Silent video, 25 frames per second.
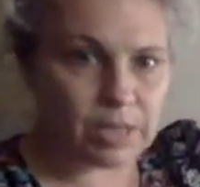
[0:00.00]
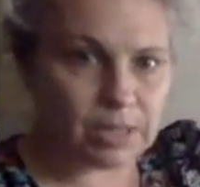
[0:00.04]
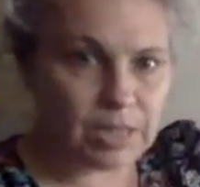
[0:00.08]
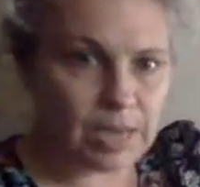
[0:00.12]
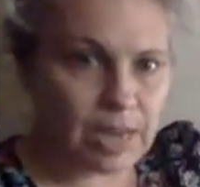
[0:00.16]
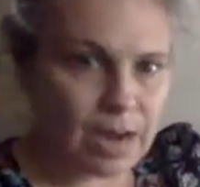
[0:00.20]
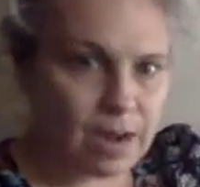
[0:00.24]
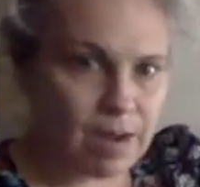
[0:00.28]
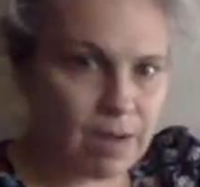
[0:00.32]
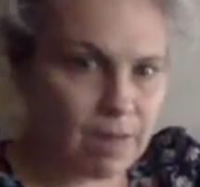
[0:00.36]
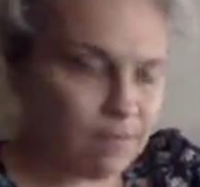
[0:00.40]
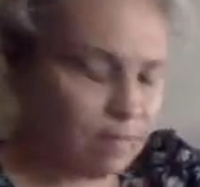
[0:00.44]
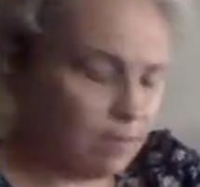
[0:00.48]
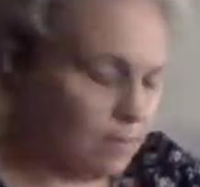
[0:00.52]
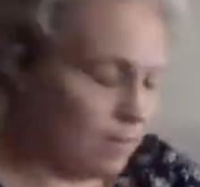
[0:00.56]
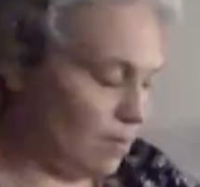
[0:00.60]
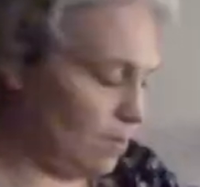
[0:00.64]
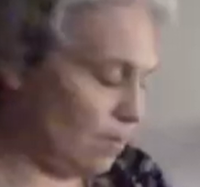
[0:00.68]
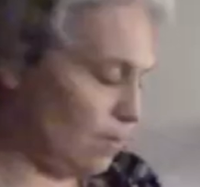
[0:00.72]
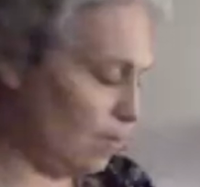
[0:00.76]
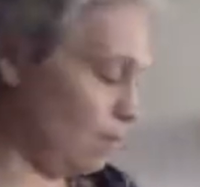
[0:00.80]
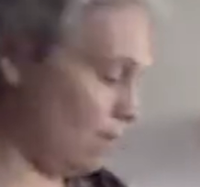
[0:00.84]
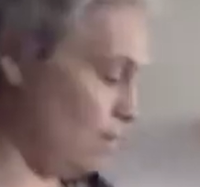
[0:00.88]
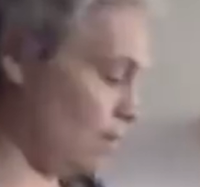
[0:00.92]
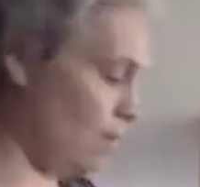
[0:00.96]
down.
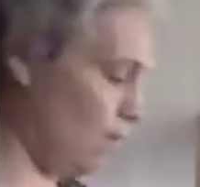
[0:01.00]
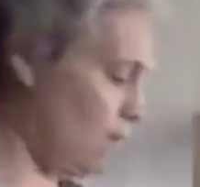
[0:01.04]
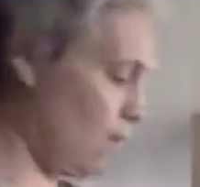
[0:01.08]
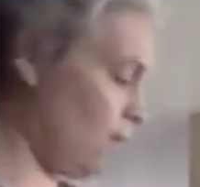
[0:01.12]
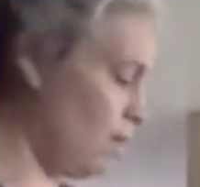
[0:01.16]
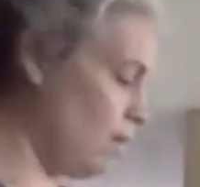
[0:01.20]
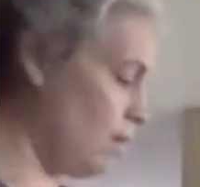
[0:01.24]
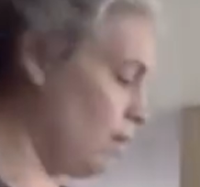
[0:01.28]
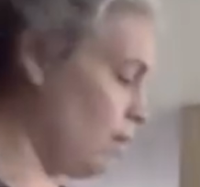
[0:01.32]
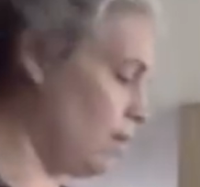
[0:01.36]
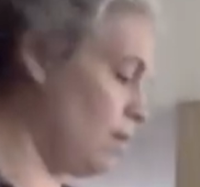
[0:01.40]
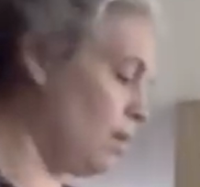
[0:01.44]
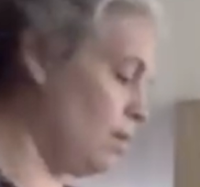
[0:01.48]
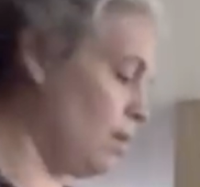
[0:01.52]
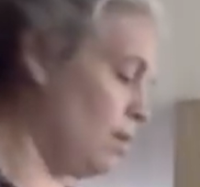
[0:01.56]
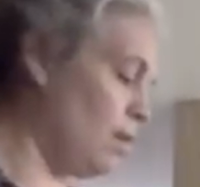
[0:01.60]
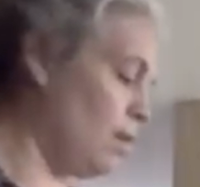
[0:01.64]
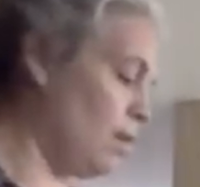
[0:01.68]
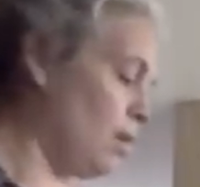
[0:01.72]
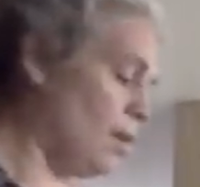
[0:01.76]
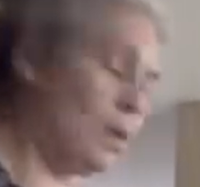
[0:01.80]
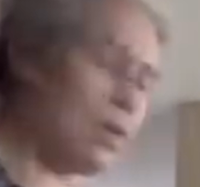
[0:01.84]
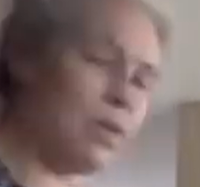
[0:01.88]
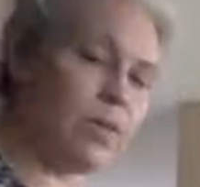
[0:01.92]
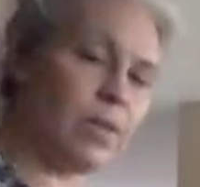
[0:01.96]

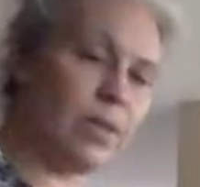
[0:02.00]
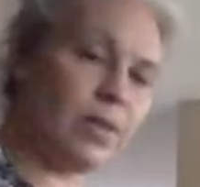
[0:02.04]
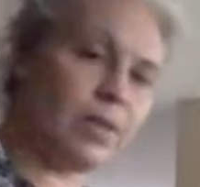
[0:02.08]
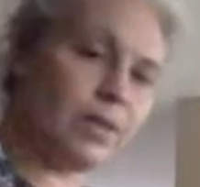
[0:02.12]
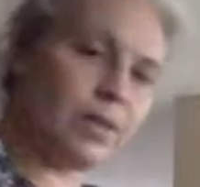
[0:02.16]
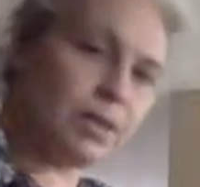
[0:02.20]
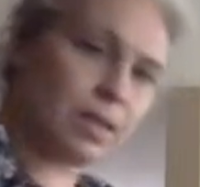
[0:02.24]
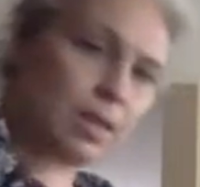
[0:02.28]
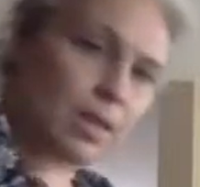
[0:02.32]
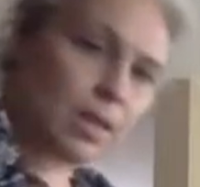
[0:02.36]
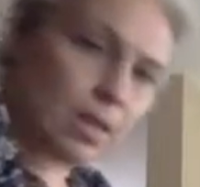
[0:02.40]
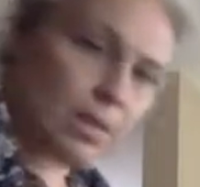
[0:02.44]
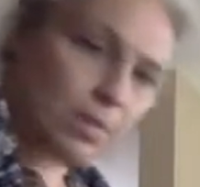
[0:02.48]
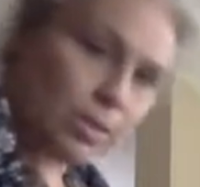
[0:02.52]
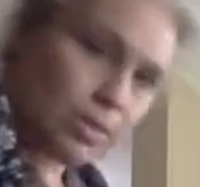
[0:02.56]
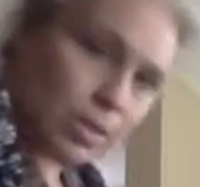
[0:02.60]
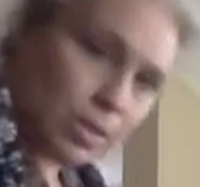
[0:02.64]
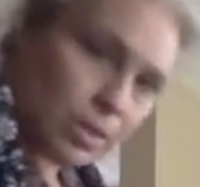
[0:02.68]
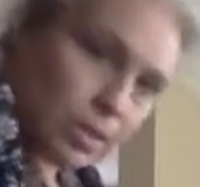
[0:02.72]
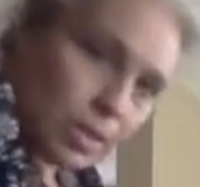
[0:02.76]
Like this, and then push